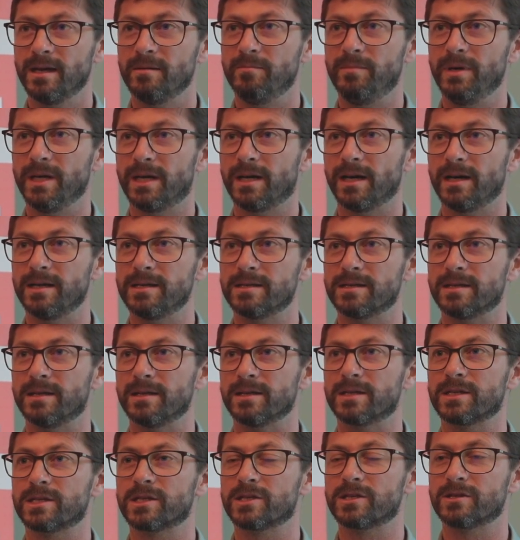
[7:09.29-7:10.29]
because the
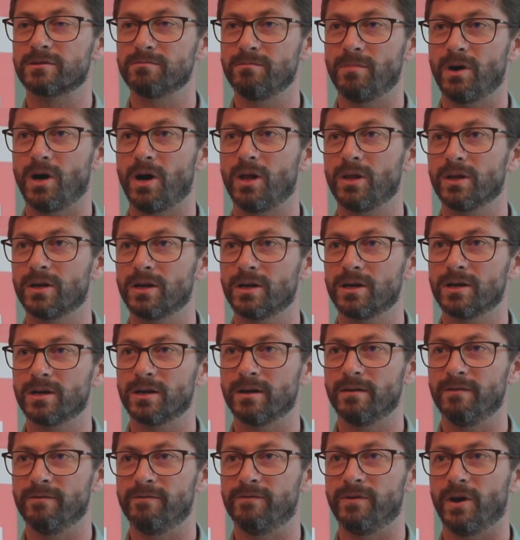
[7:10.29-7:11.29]

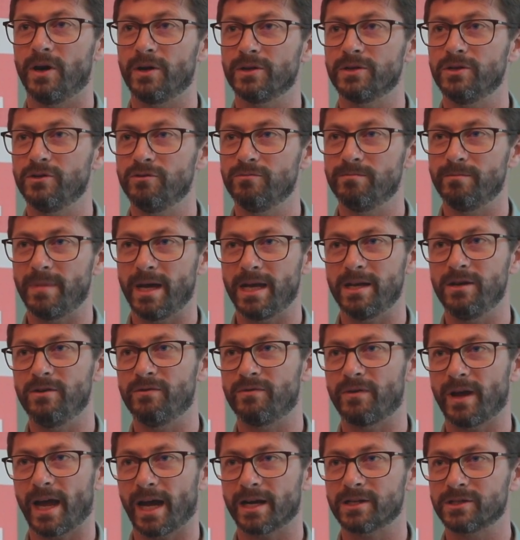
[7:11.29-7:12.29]
smaller volume
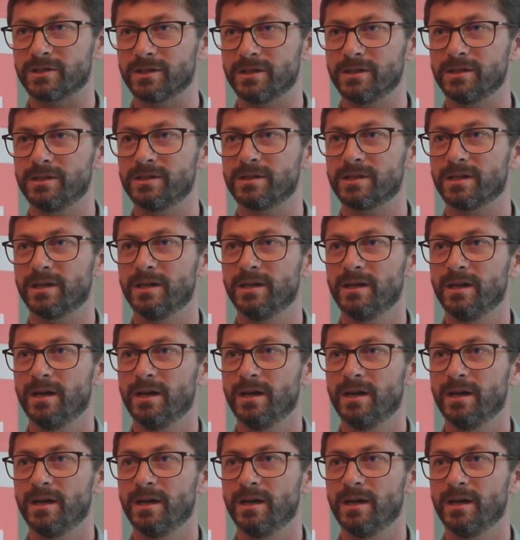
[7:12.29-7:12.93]
manufacturers